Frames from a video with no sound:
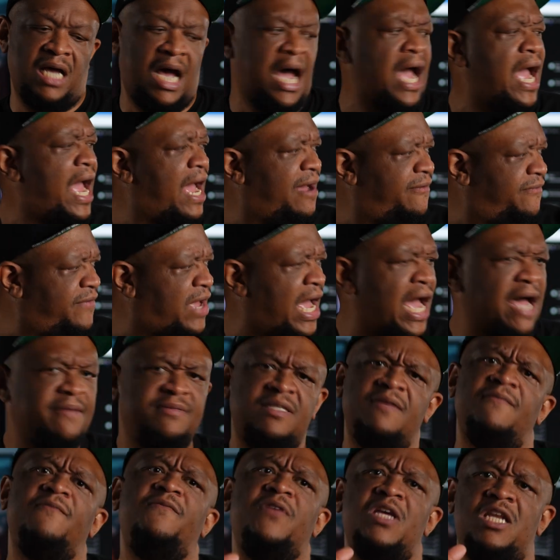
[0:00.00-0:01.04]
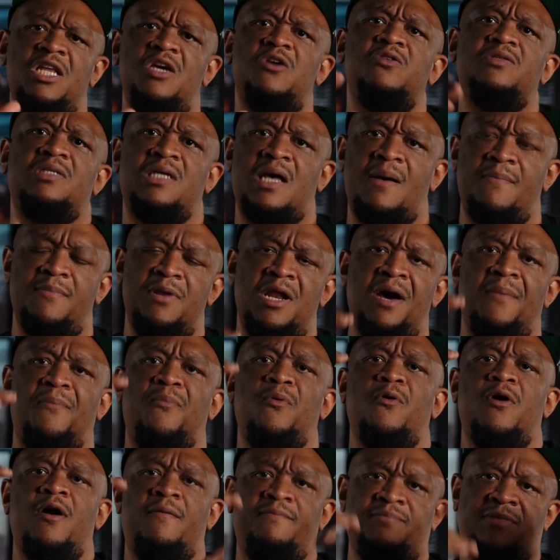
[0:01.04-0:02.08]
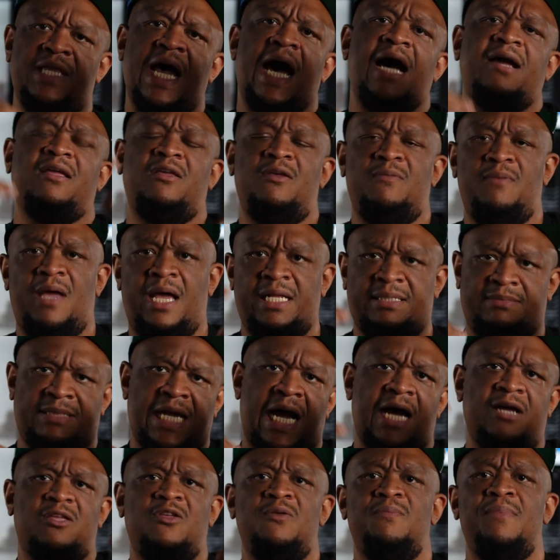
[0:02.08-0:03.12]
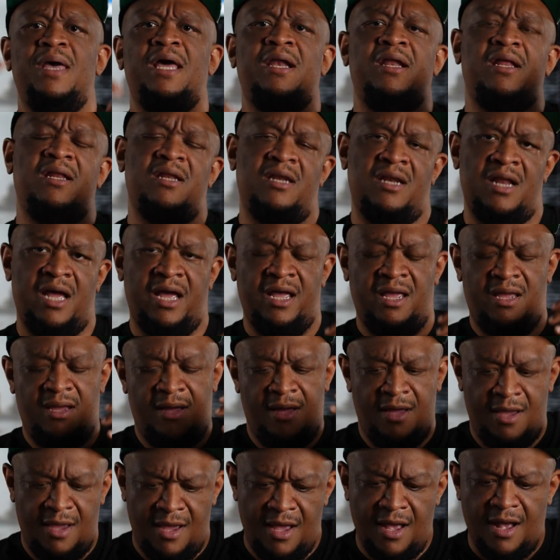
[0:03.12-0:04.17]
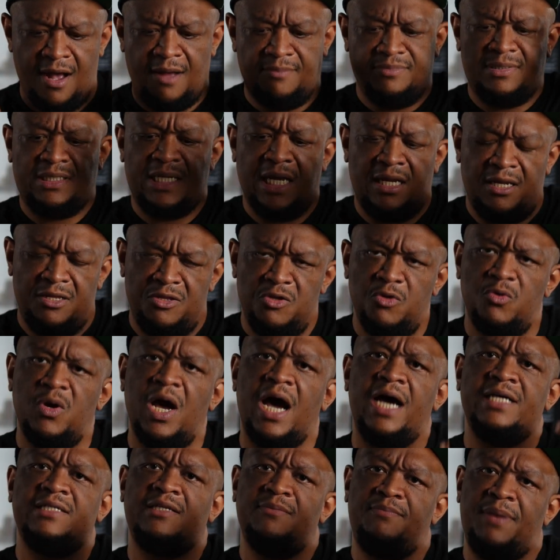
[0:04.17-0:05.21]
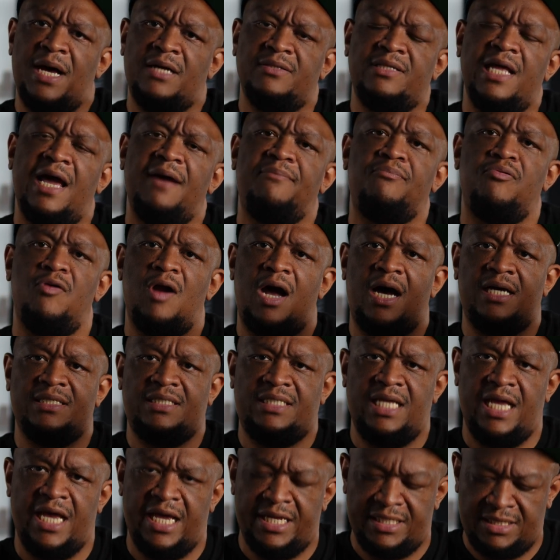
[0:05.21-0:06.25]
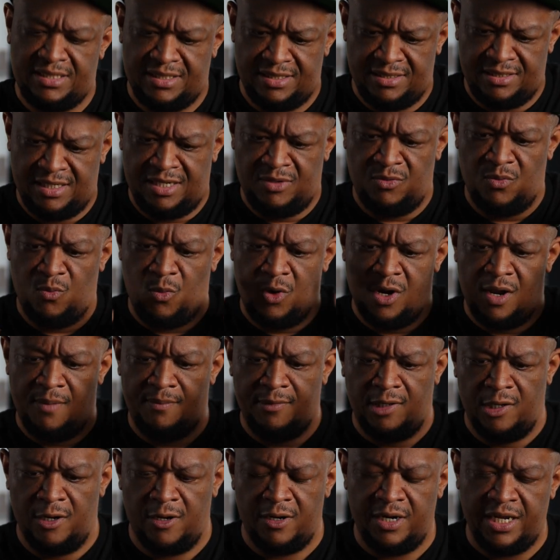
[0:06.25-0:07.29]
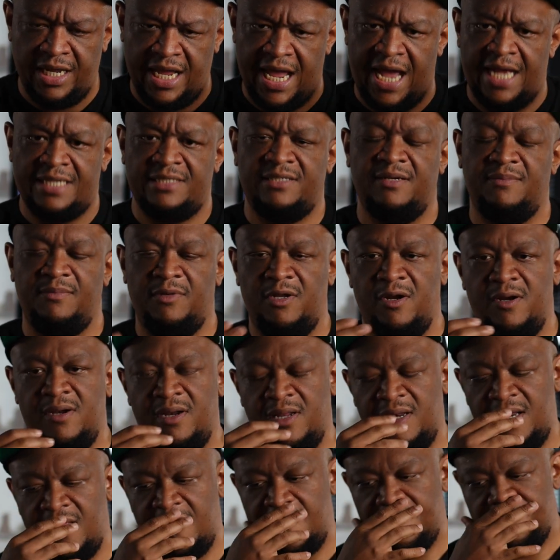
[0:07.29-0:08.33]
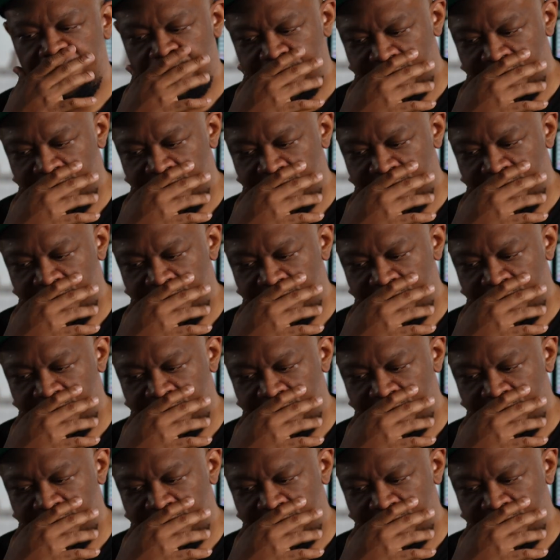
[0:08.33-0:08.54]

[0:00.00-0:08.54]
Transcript: I have some videos coming up where I documented and I'm telling you guys about that process and what I'm learning as I'm learning it.